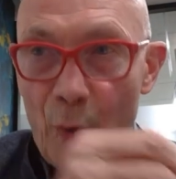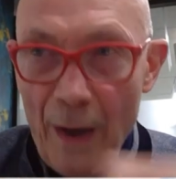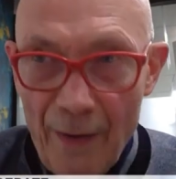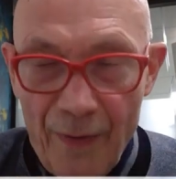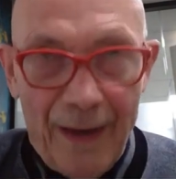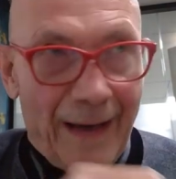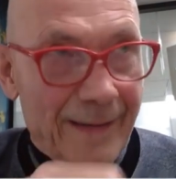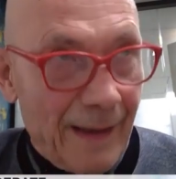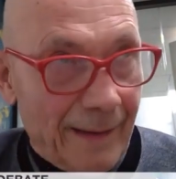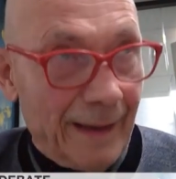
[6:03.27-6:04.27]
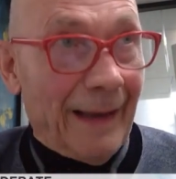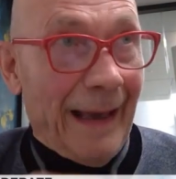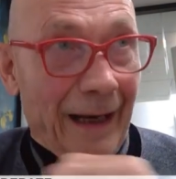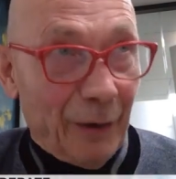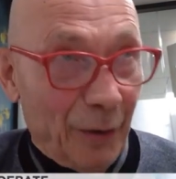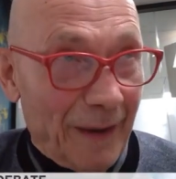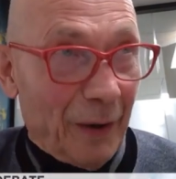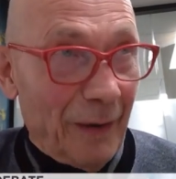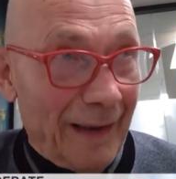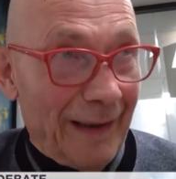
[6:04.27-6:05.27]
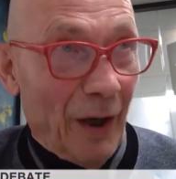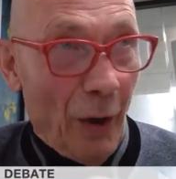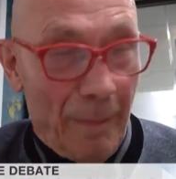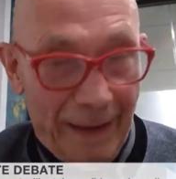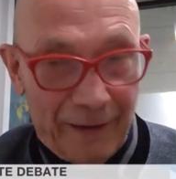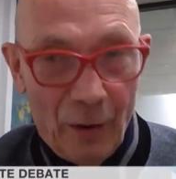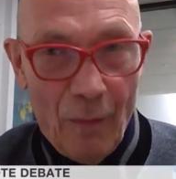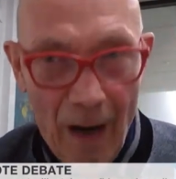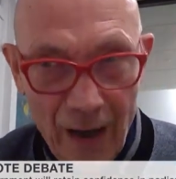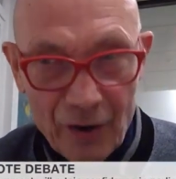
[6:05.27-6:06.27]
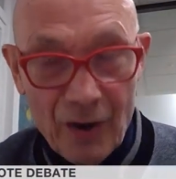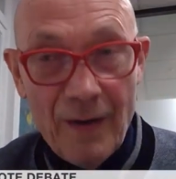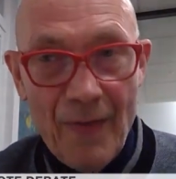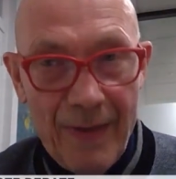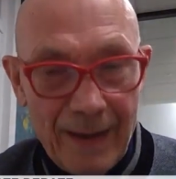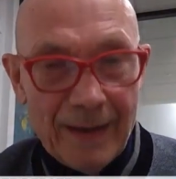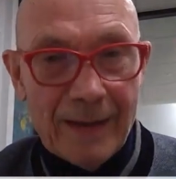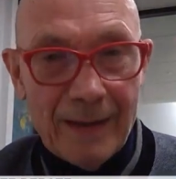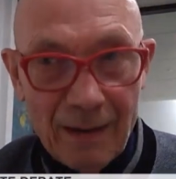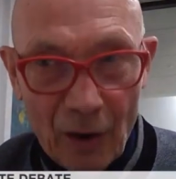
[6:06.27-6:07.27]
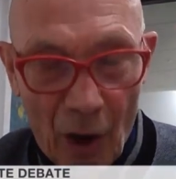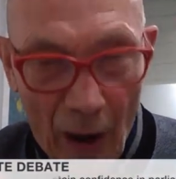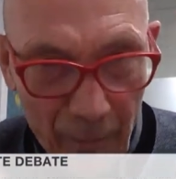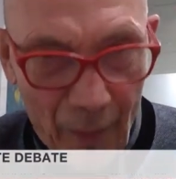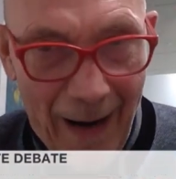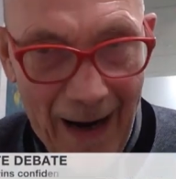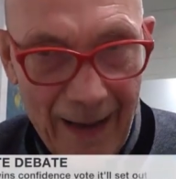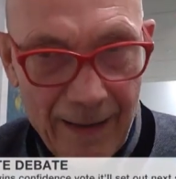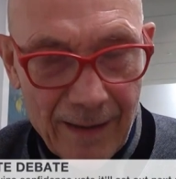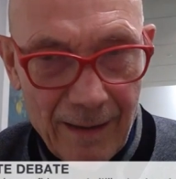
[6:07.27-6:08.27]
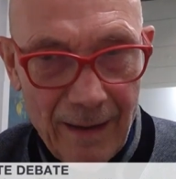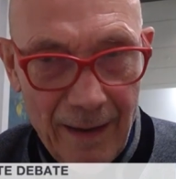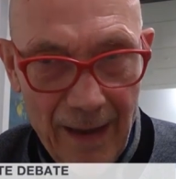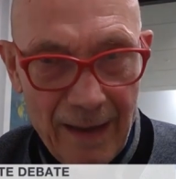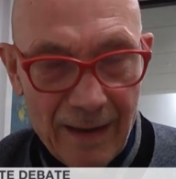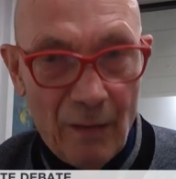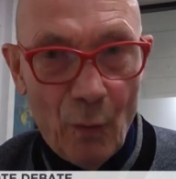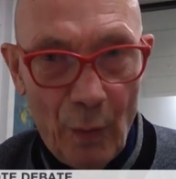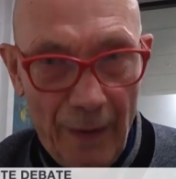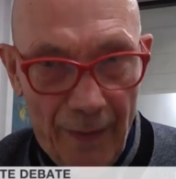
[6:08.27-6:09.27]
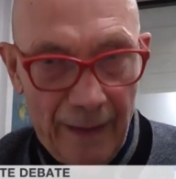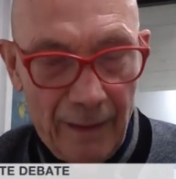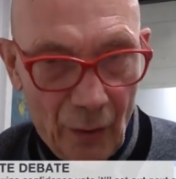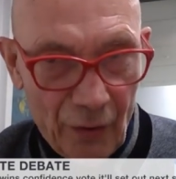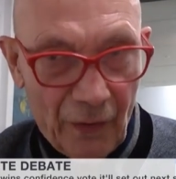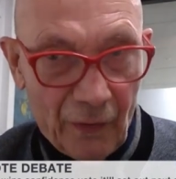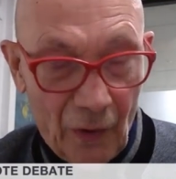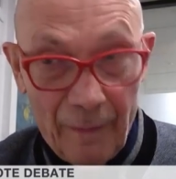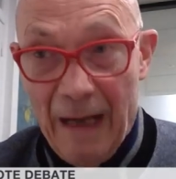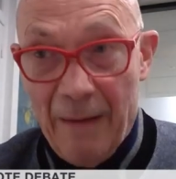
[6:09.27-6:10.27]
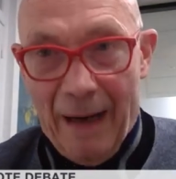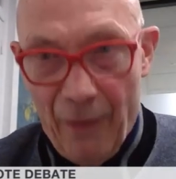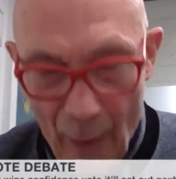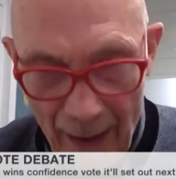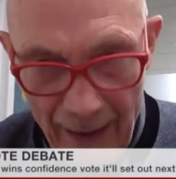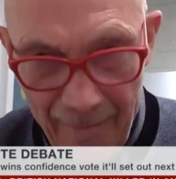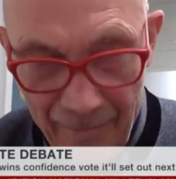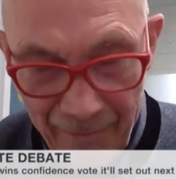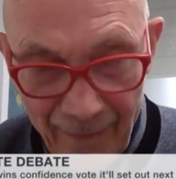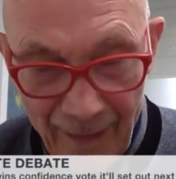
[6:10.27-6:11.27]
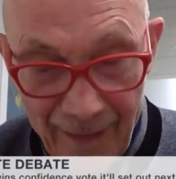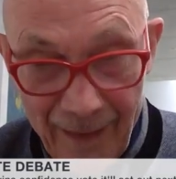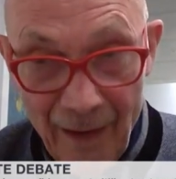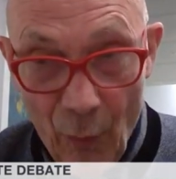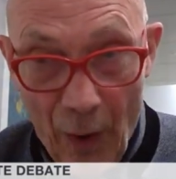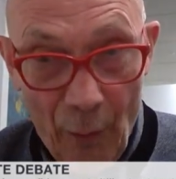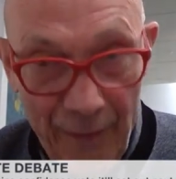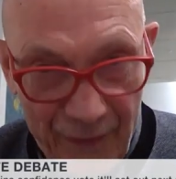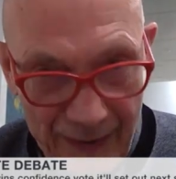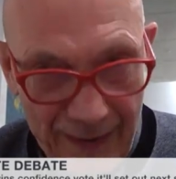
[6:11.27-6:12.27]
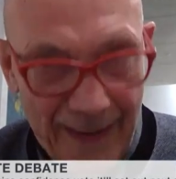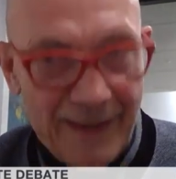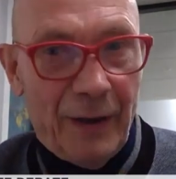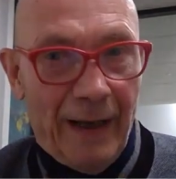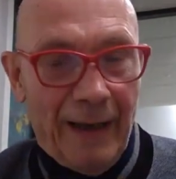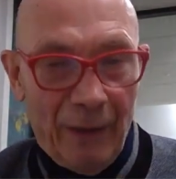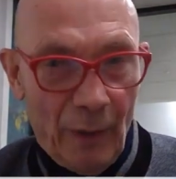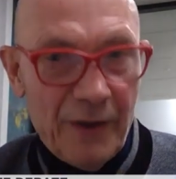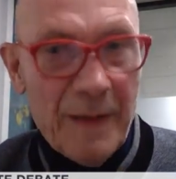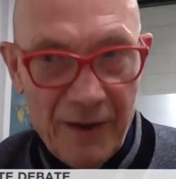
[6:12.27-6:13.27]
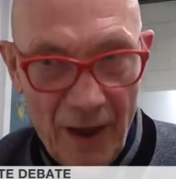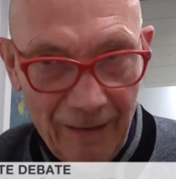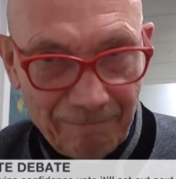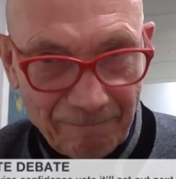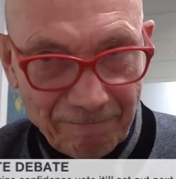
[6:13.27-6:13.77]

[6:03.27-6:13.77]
with exiting economically a bit or much, this compromise is within your system. And by the way, what we've seen yesterday in Westminster